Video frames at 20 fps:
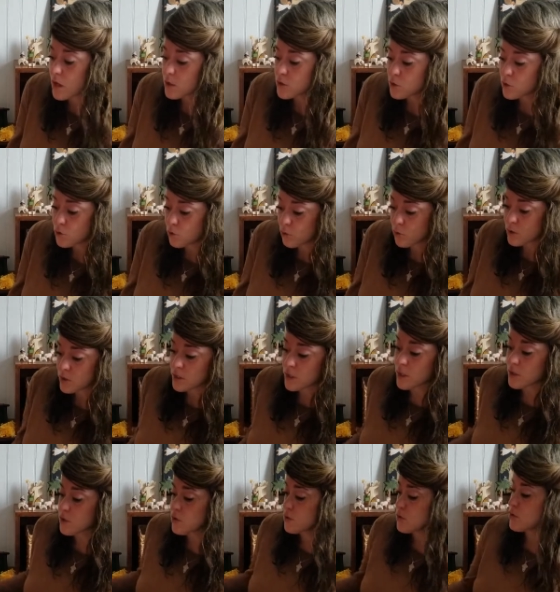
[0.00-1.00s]
adore
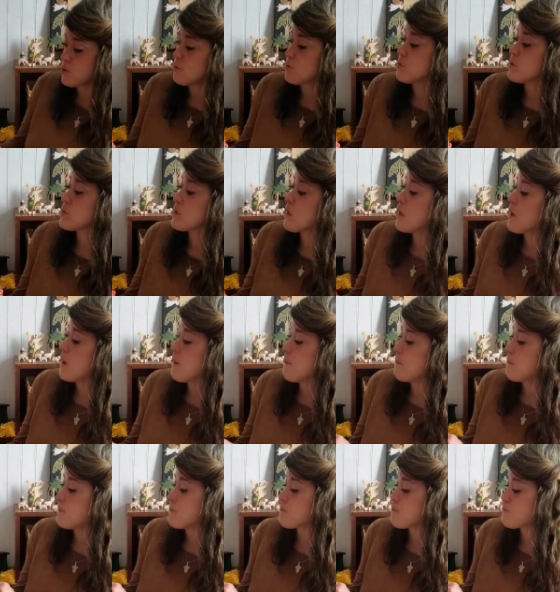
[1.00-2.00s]
Dr. Seuss.
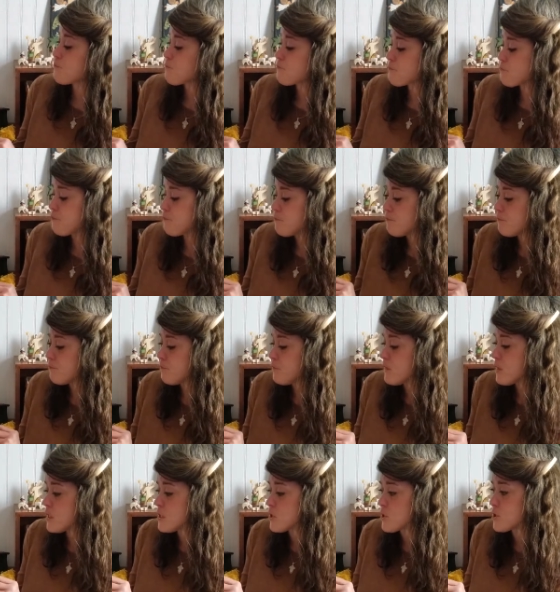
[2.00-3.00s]
Um,
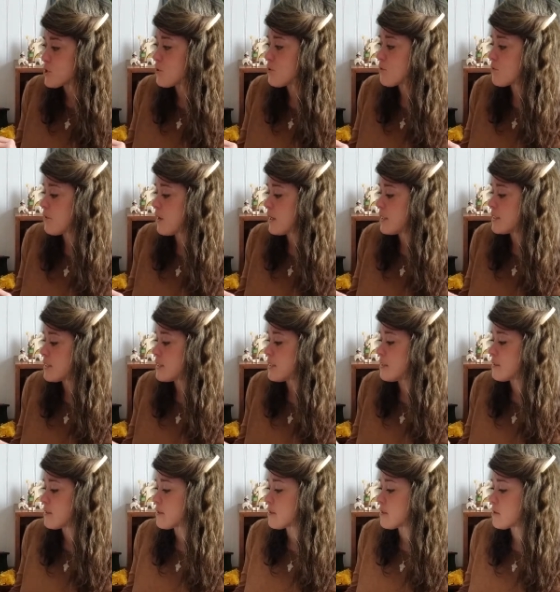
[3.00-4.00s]
I just don't find
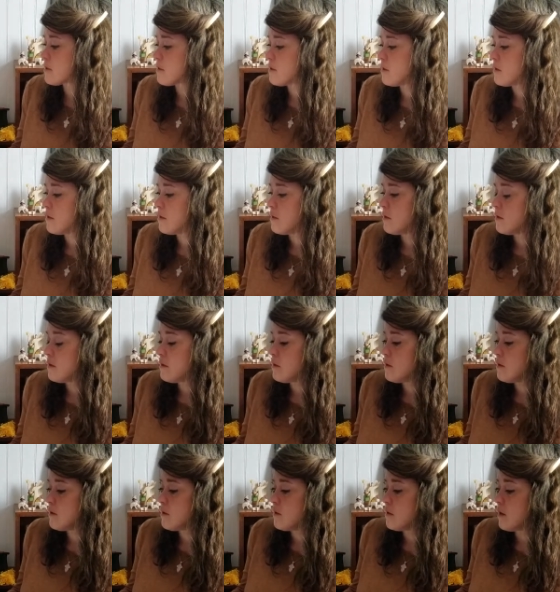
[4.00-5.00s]
his
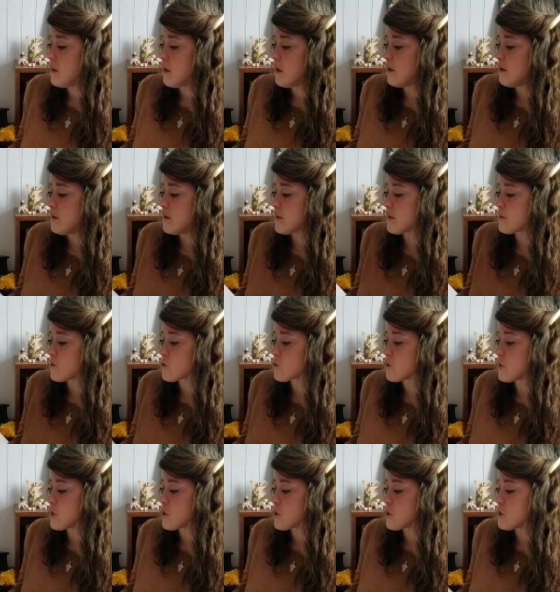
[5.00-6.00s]
uh,
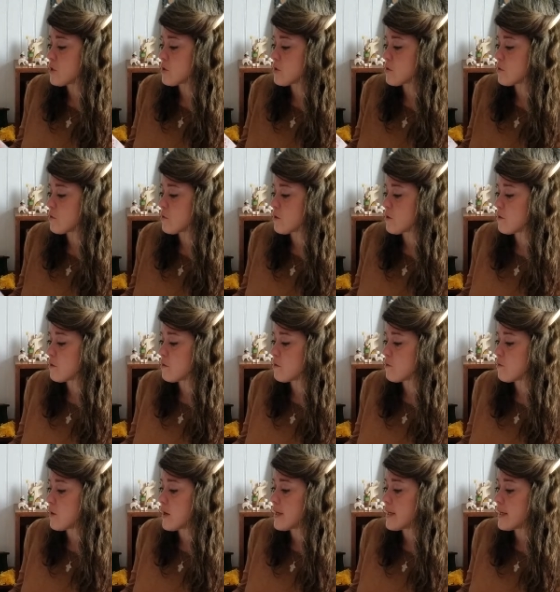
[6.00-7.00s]
illustrations or
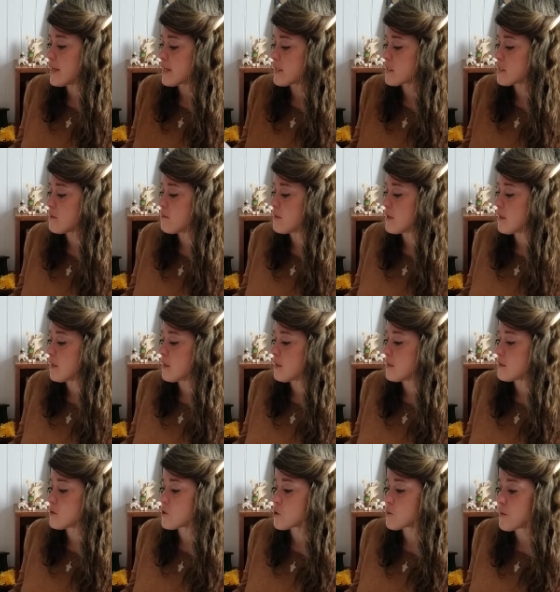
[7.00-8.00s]
writing to be
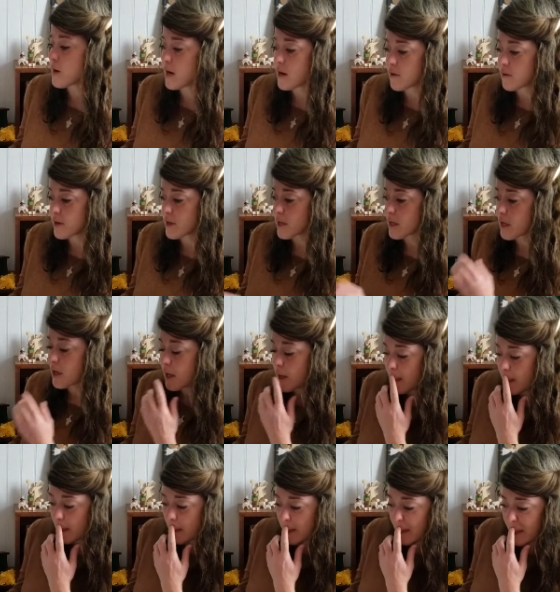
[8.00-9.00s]
inspiring.
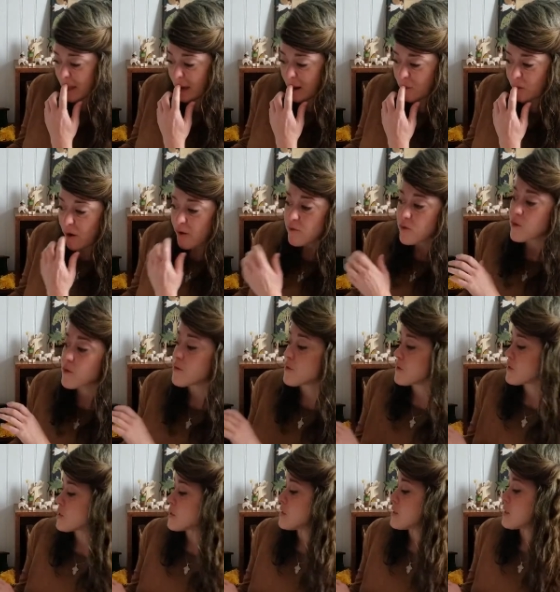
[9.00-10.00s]
However,
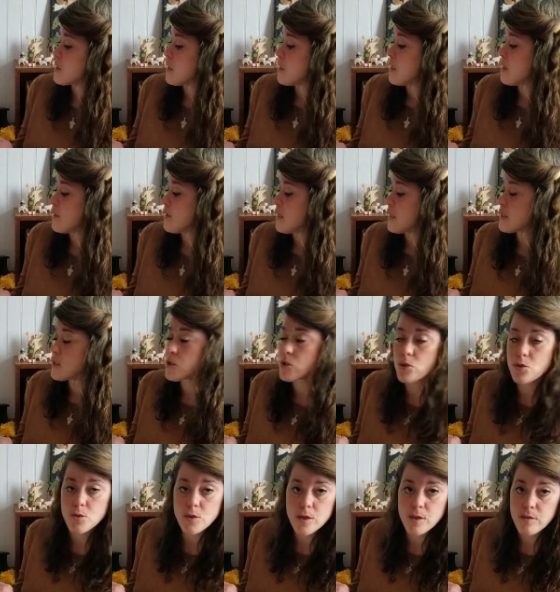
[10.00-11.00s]
this is a nice
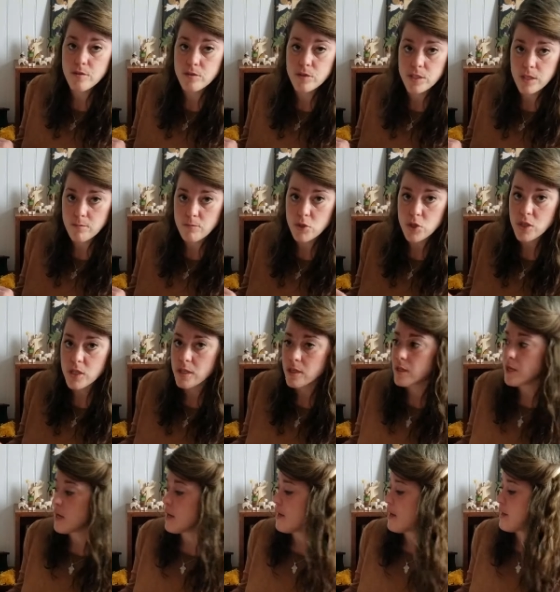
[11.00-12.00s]
story of
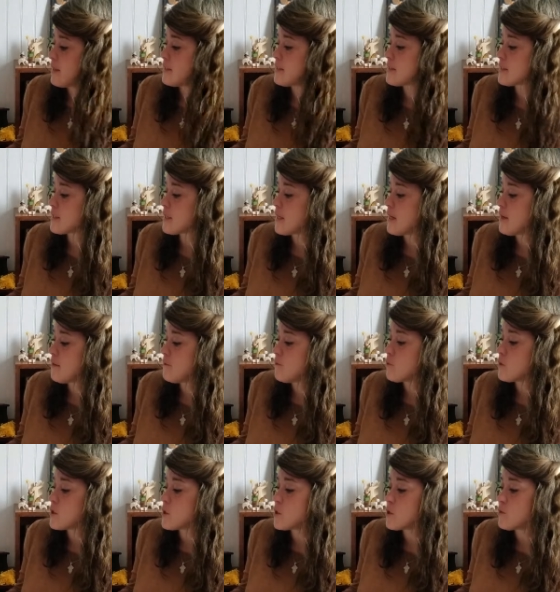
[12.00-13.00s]
redemption, and um,
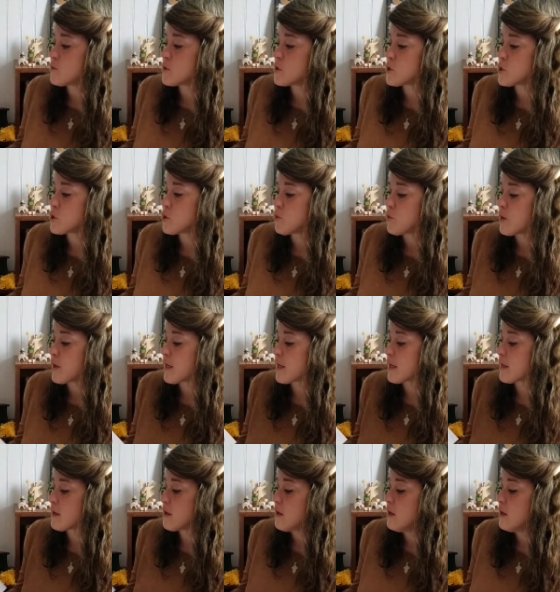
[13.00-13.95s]
we do enjoy